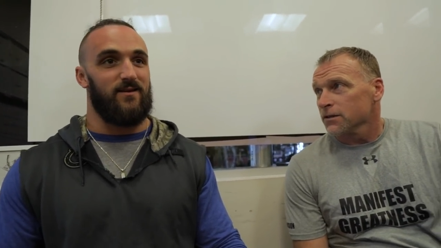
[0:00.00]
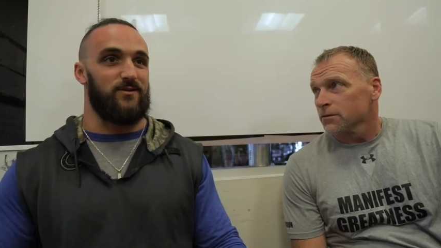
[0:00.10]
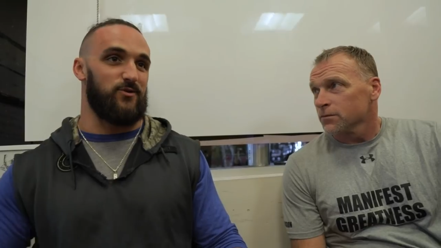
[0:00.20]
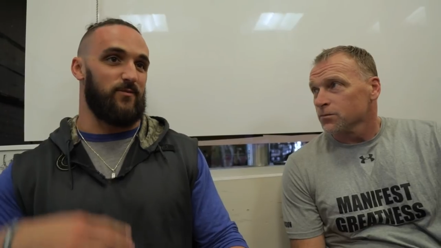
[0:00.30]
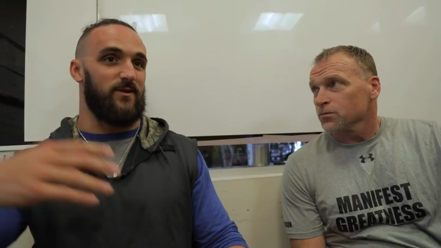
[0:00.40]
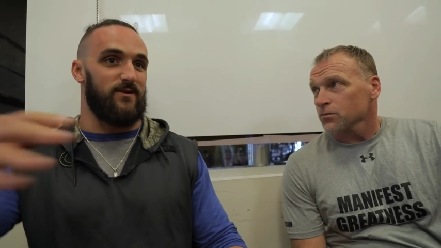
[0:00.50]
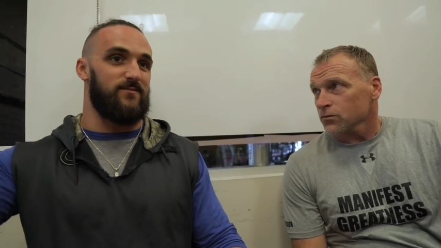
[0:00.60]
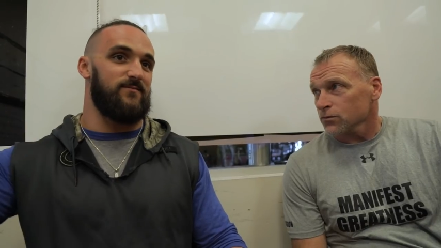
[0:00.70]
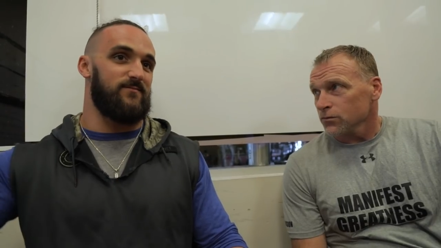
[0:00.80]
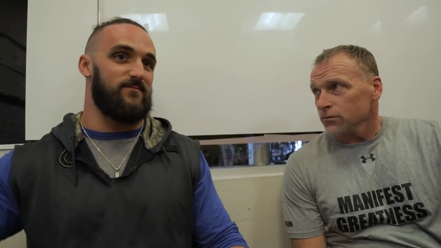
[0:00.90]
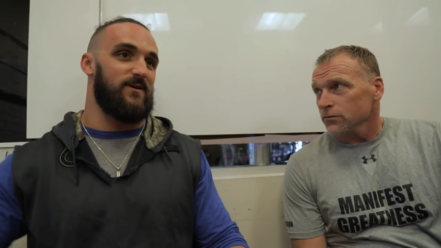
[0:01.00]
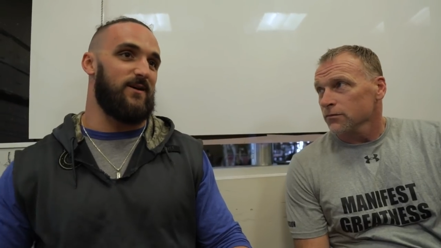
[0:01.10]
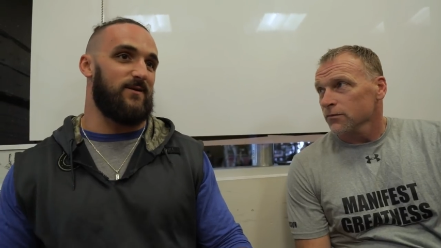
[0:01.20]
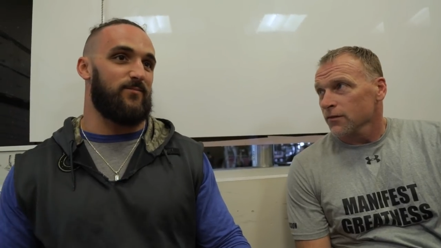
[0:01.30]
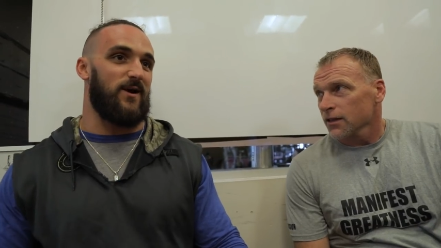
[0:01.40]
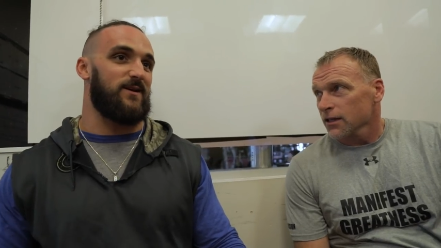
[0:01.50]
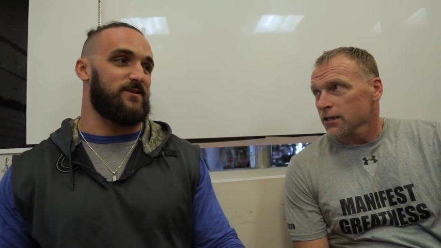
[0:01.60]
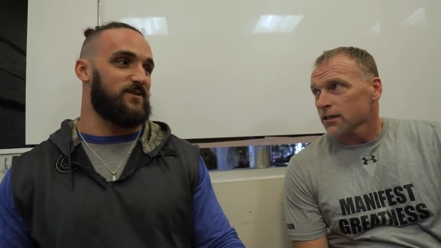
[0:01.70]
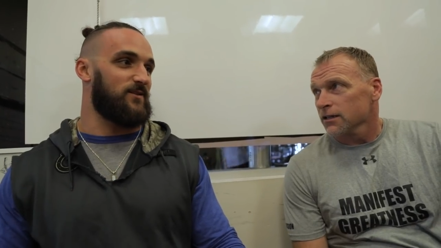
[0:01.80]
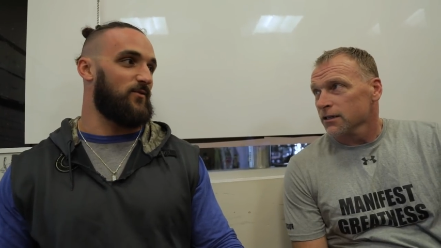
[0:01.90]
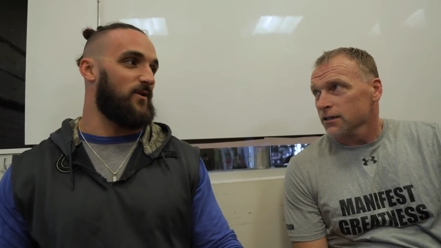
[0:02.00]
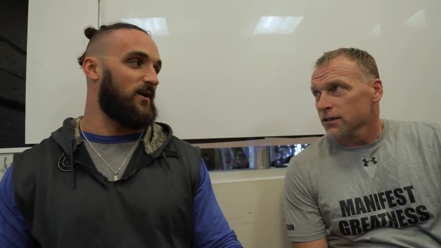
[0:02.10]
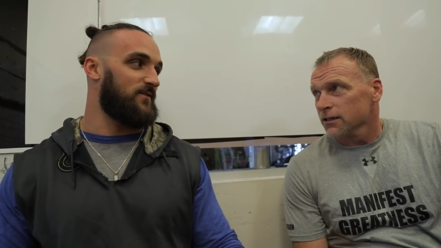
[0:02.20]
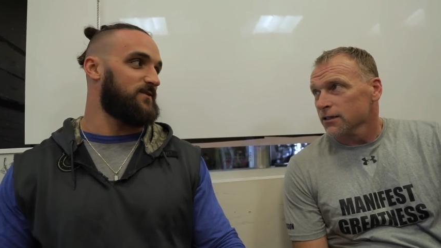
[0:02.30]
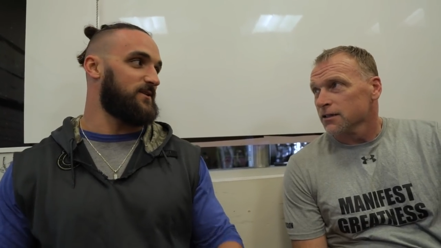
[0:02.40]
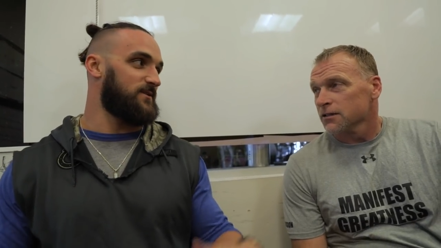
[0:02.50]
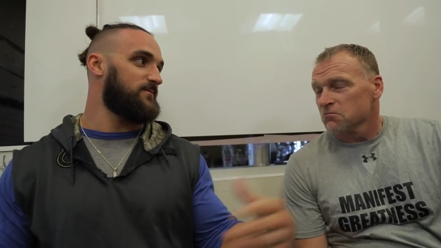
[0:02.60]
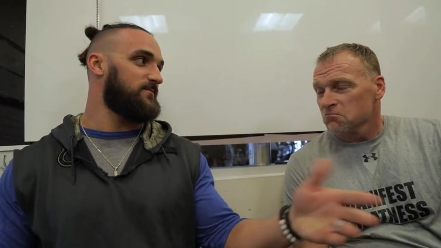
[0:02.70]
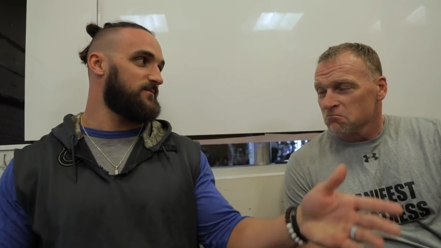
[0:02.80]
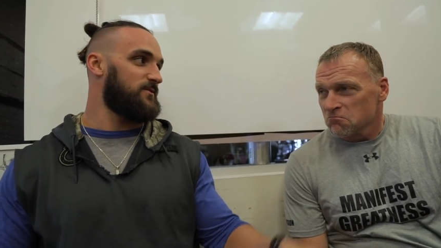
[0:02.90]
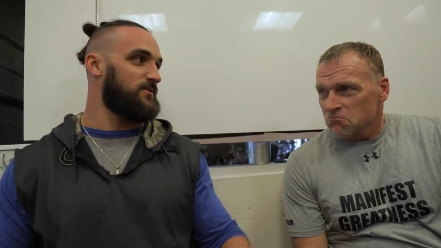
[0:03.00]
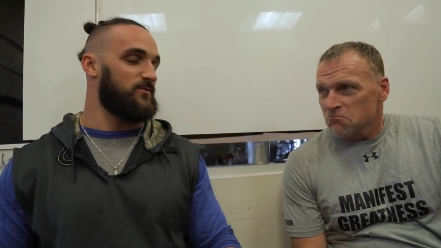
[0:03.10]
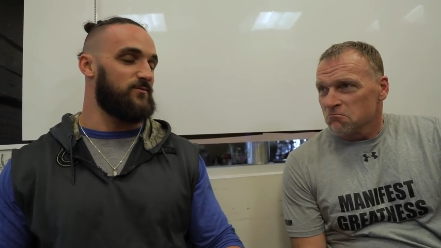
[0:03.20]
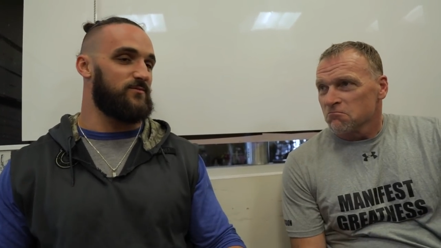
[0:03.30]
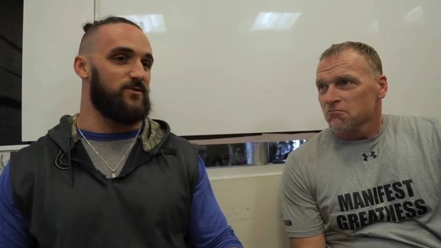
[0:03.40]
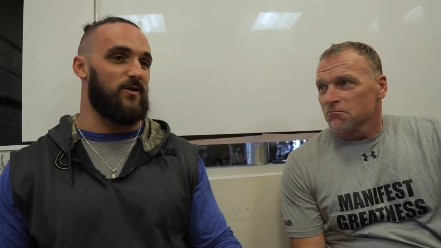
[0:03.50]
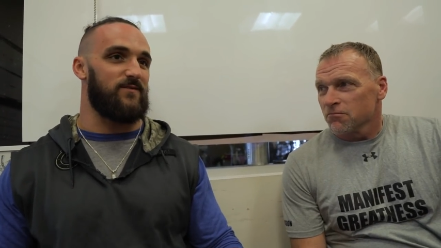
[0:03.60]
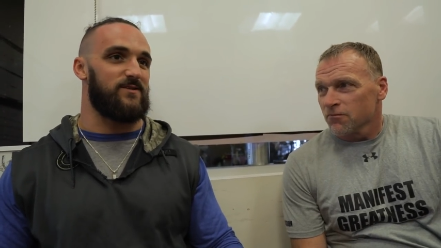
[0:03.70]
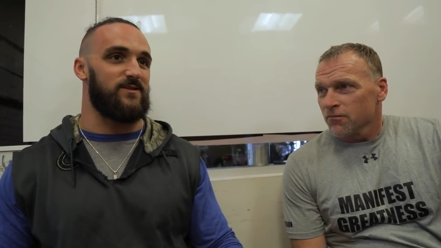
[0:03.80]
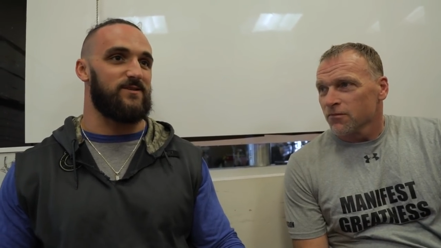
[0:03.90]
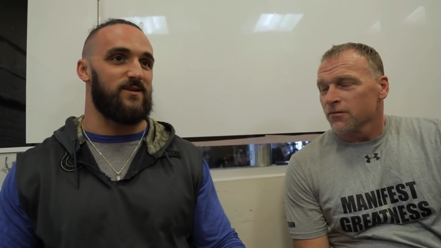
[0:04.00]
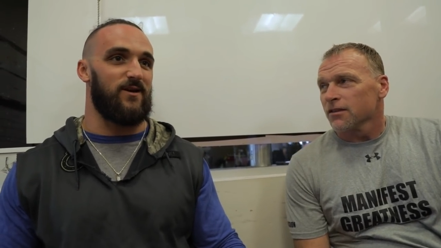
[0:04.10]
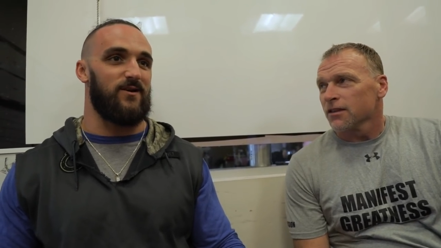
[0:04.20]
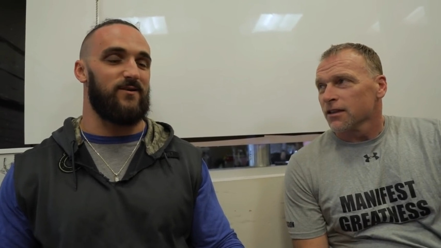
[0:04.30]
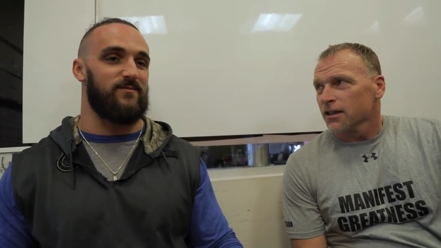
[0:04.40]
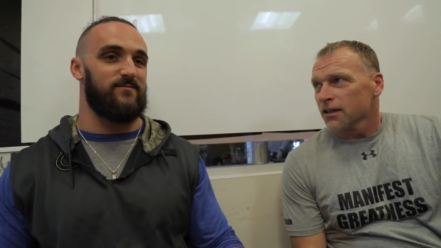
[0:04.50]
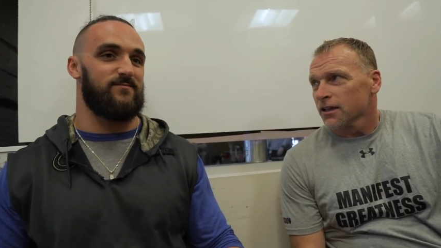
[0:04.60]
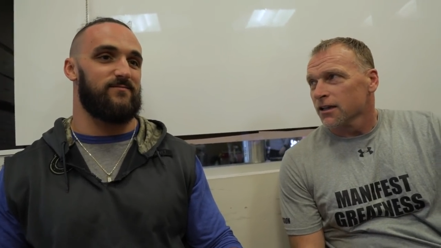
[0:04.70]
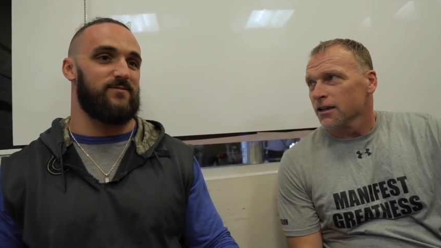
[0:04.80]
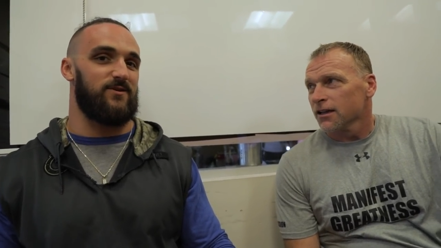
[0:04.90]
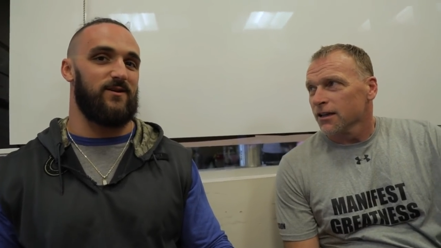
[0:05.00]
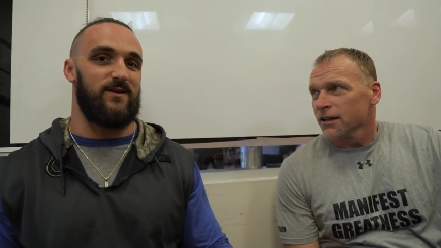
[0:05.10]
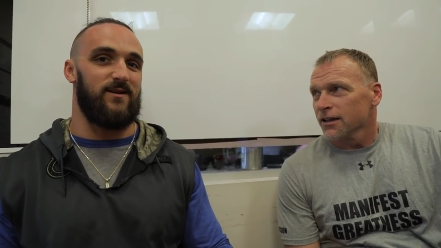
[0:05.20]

Speaker 1: he told me to uh, practice it the one off season, two two off seasons ago, and so I